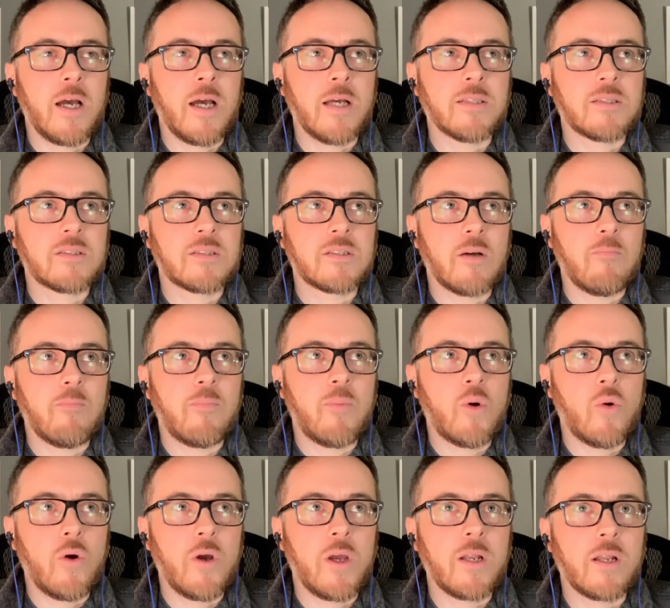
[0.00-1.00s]
almost
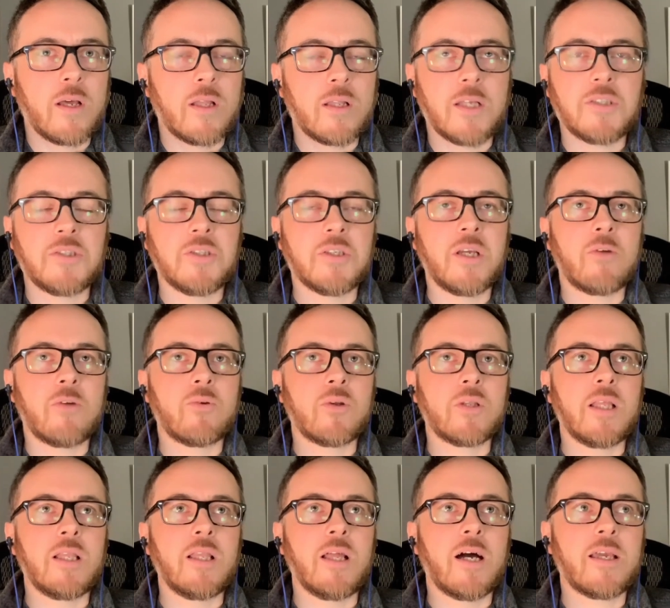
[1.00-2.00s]
every image
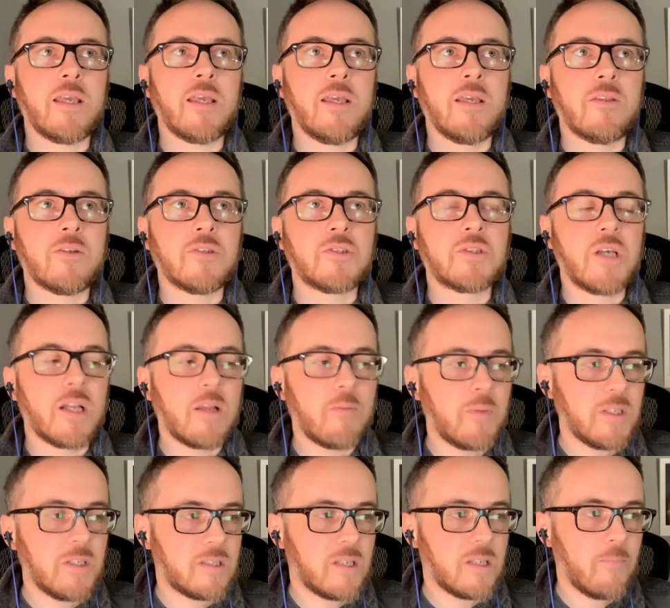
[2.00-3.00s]
at some point, unless
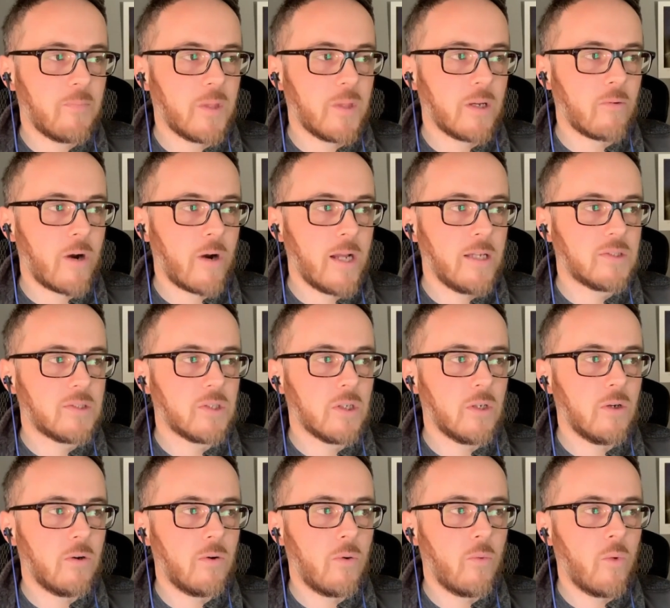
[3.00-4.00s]
you get really lucky, there's going to
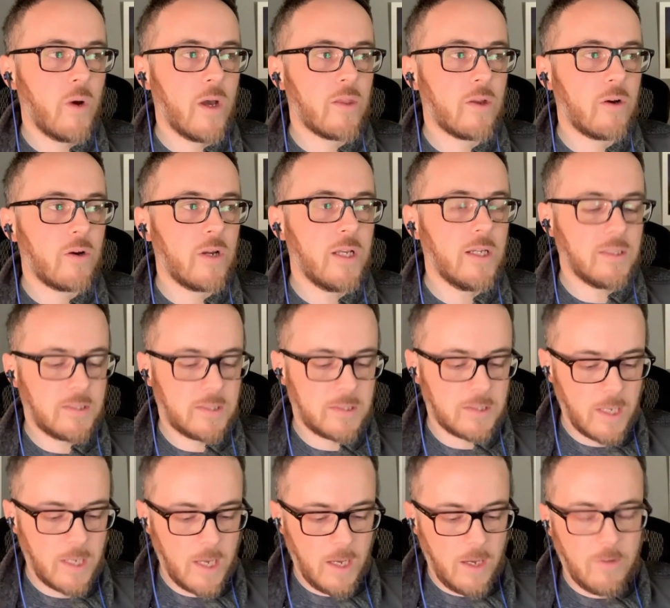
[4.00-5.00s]
be something, right? So
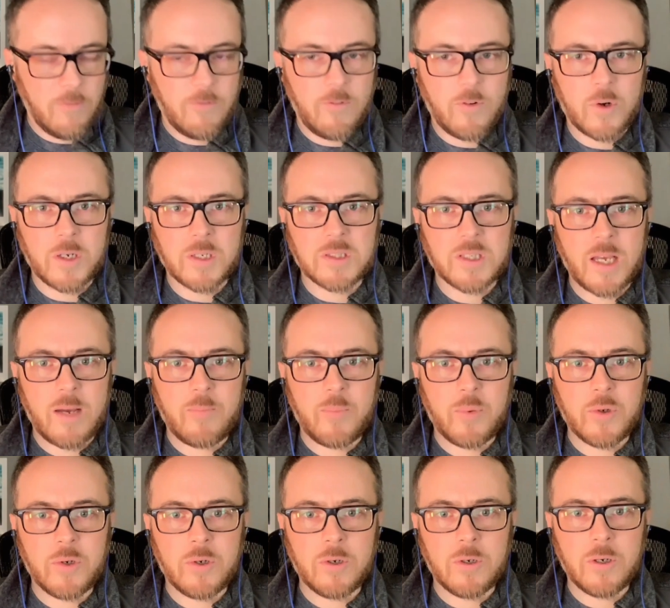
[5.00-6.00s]
whether it's,
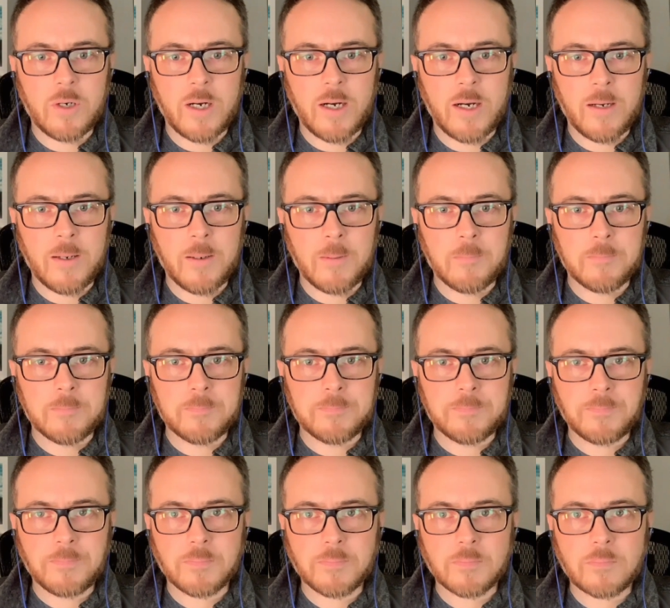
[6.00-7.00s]
for example,
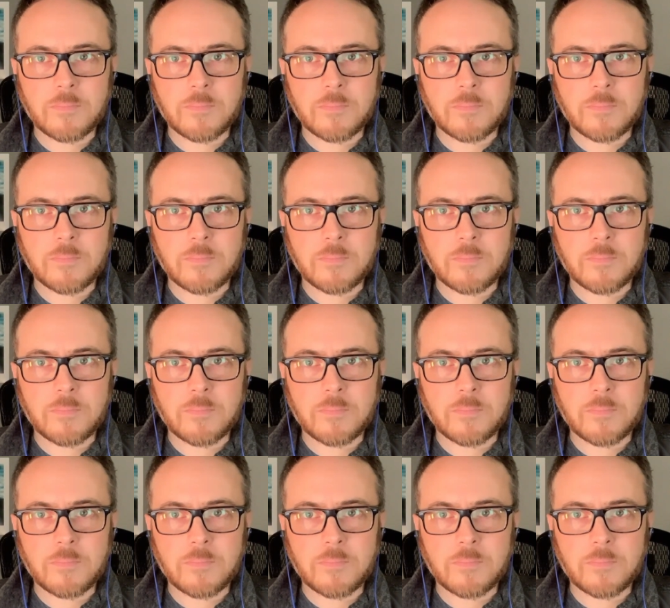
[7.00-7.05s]
um,